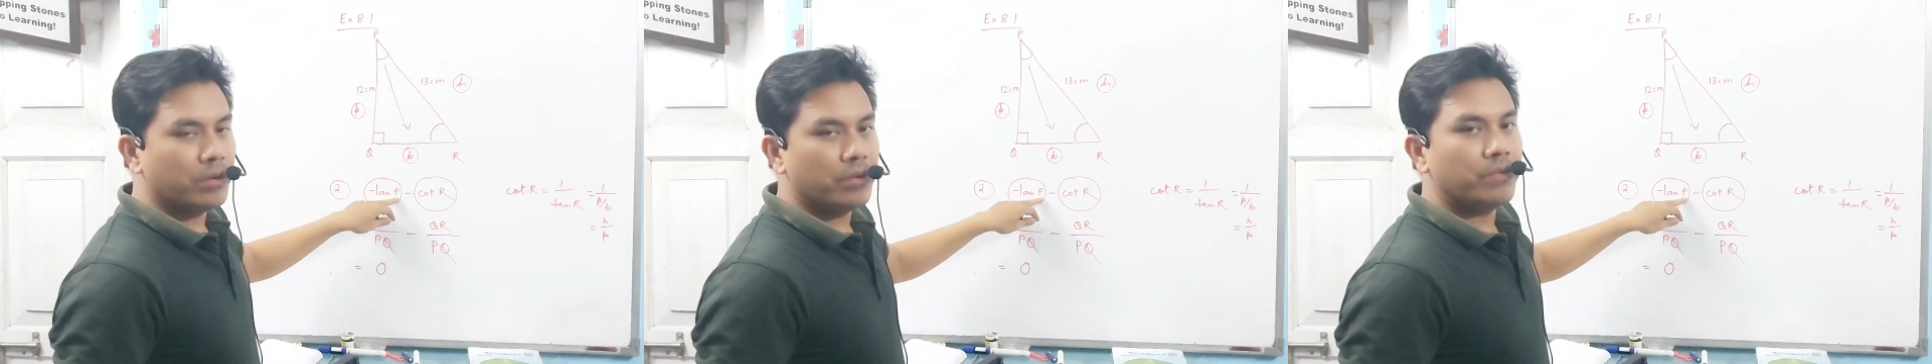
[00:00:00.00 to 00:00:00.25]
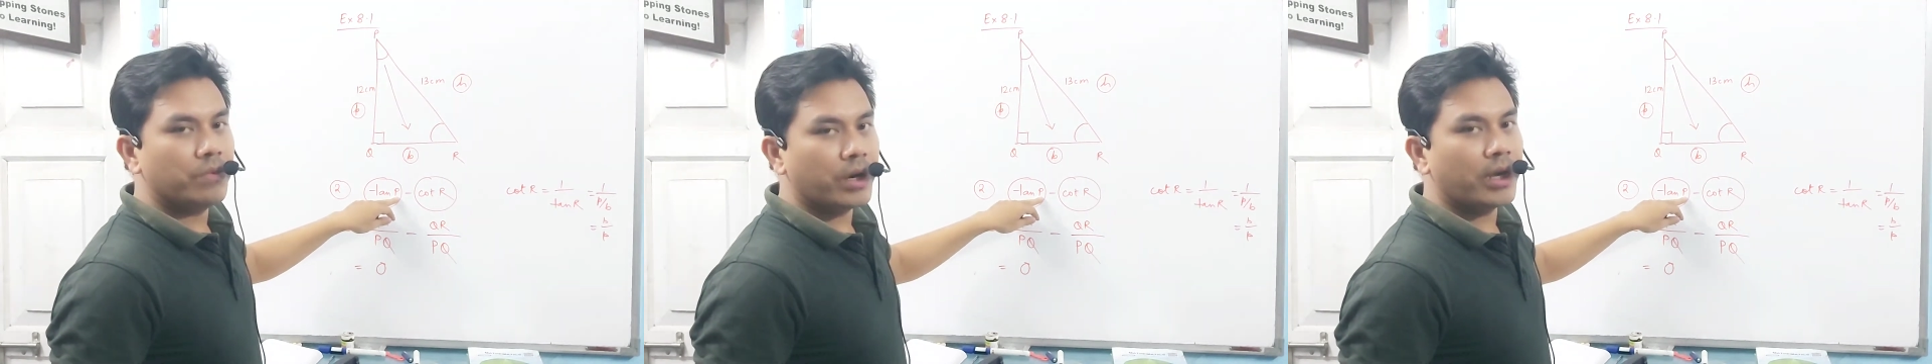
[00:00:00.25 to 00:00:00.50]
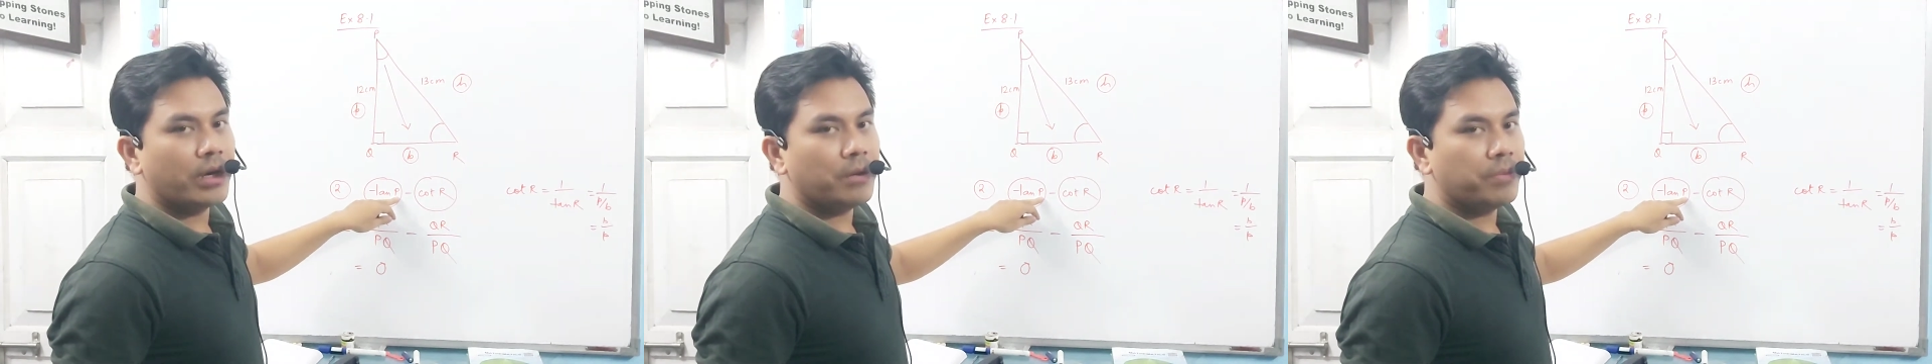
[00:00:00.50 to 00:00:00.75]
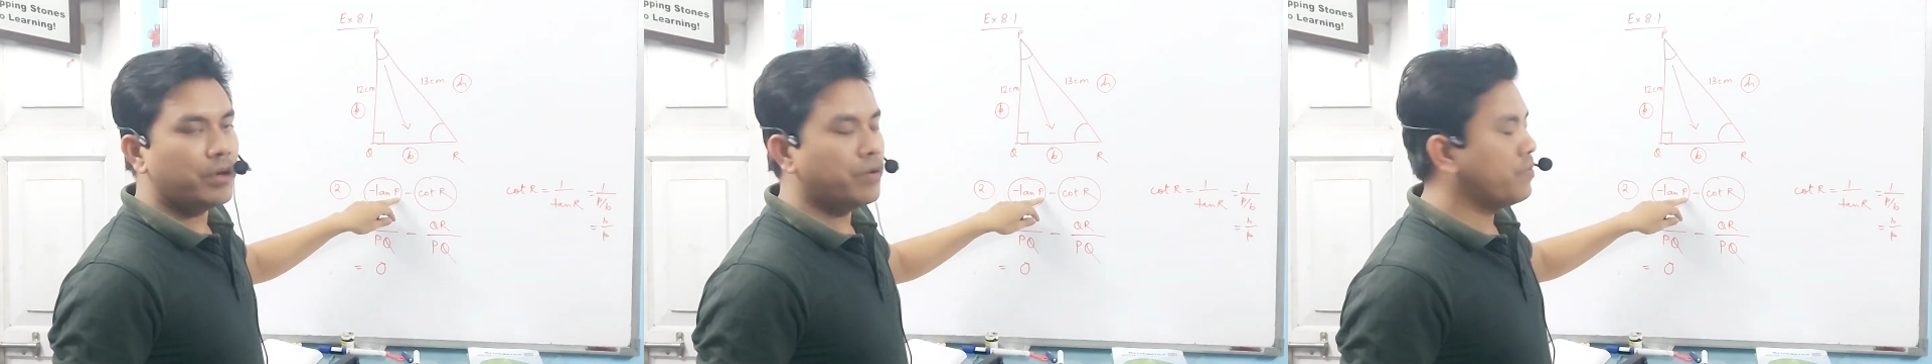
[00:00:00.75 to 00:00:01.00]
for angle
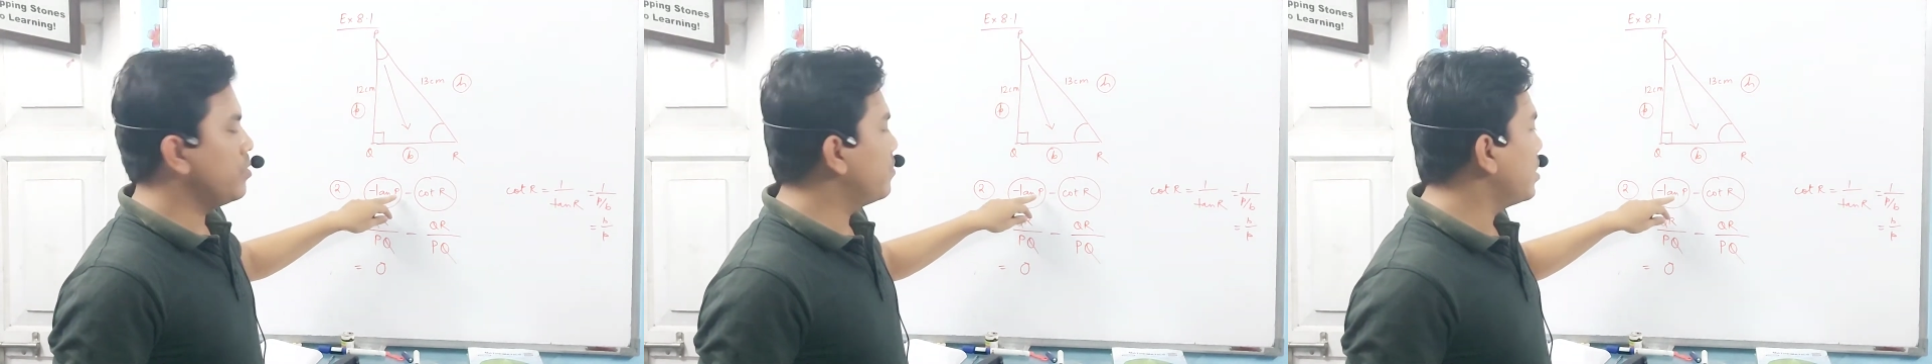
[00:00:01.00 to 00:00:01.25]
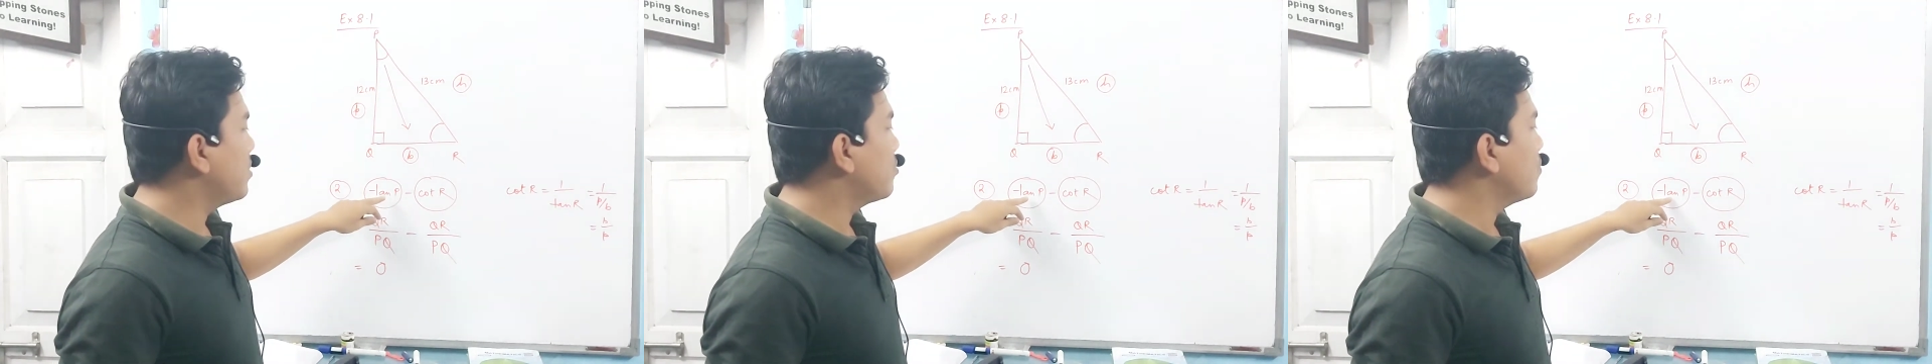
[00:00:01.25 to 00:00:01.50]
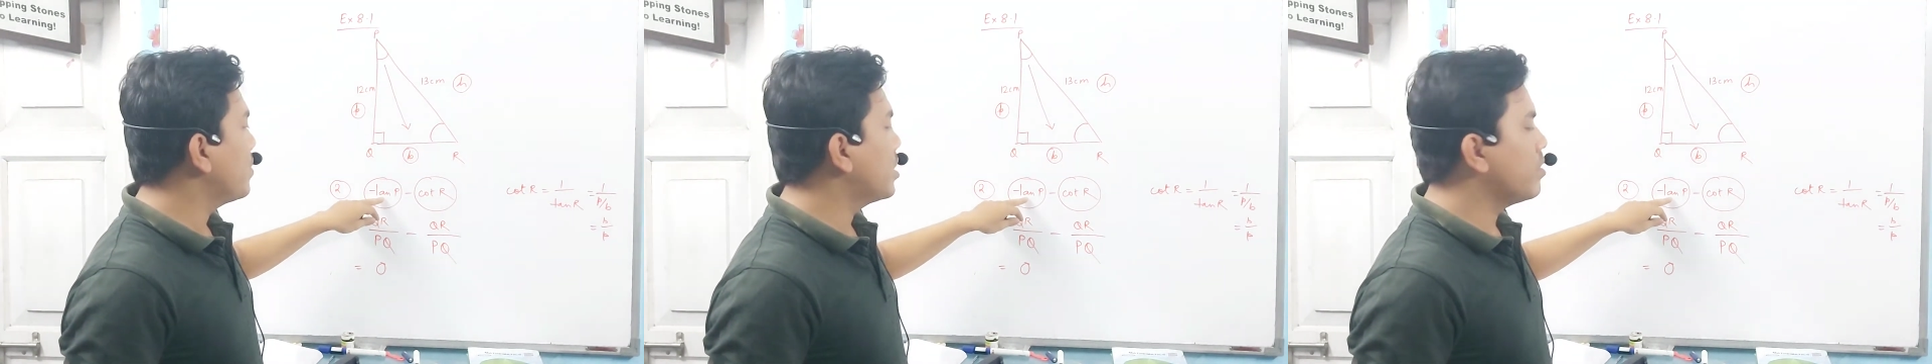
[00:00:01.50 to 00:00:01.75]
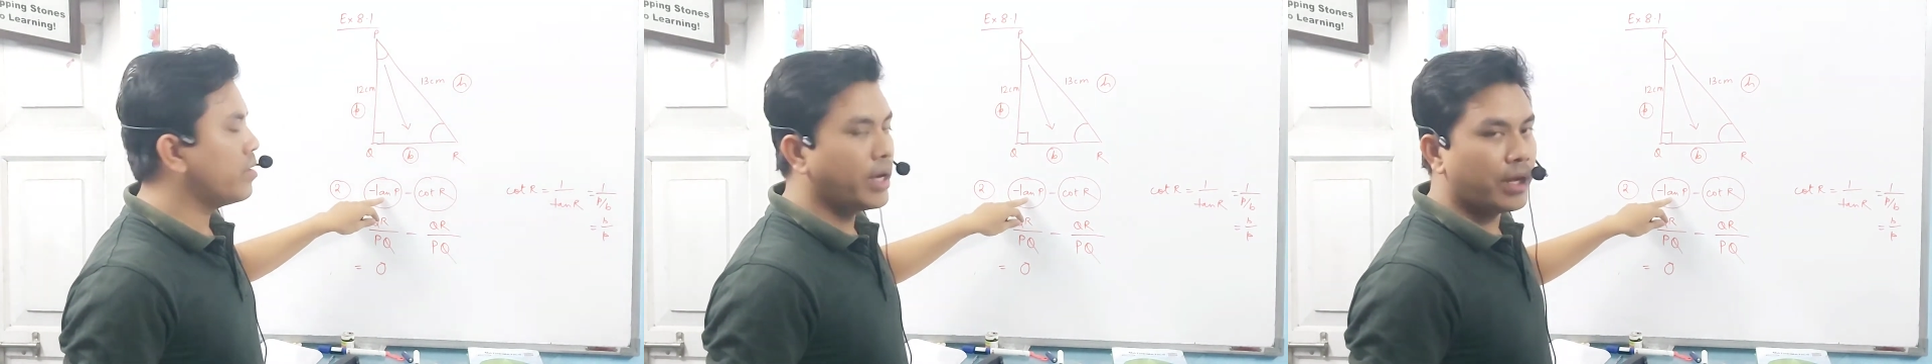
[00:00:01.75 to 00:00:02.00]
P if we have to find
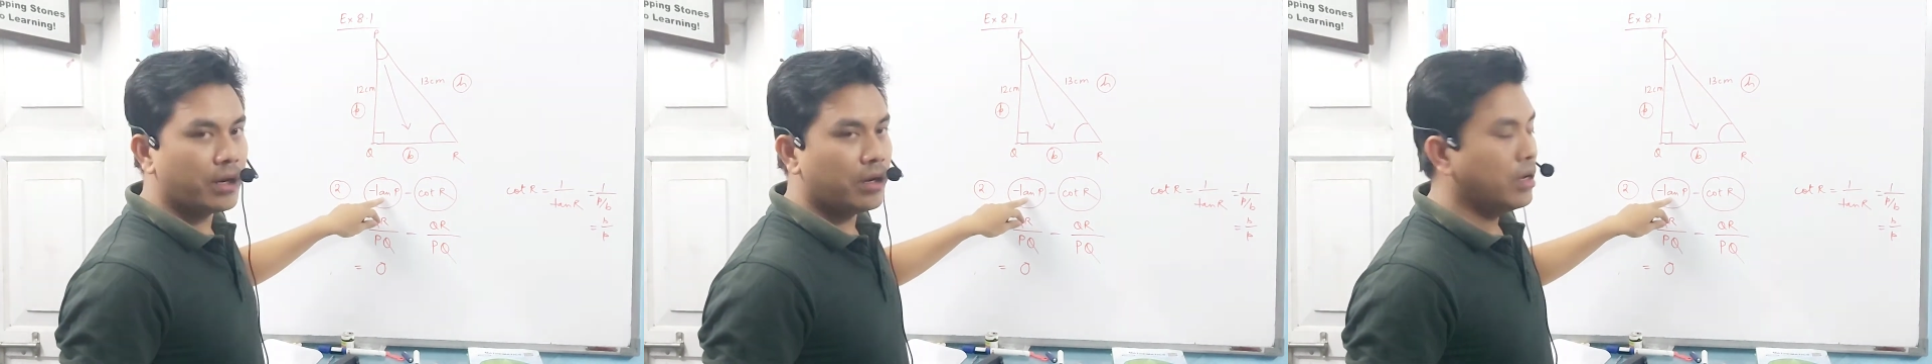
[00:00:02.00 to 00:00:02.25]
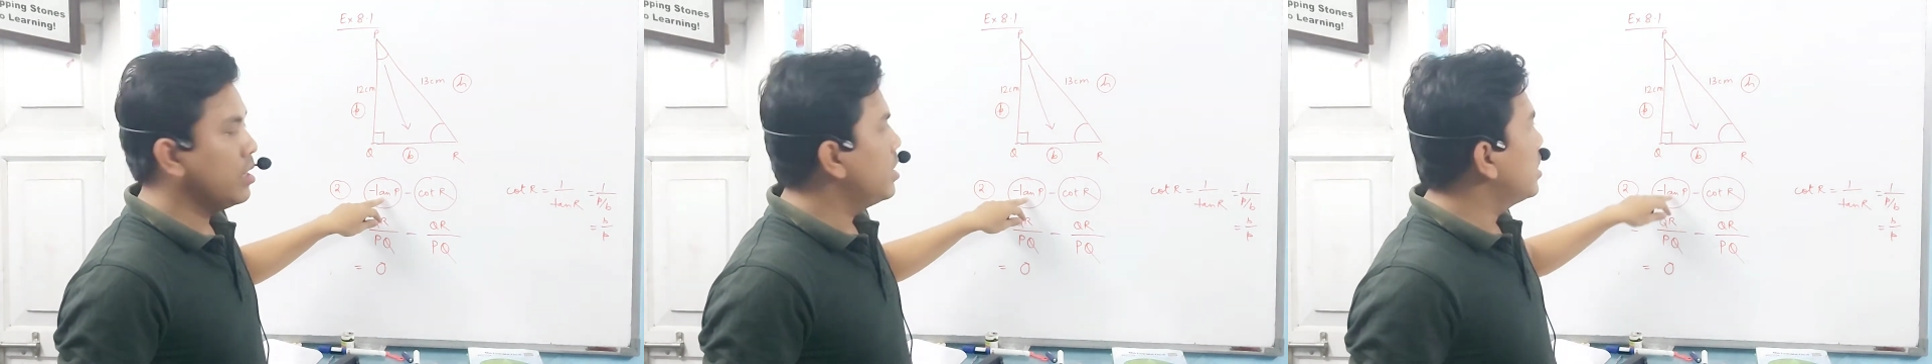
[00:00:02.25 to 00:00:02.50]
out 10,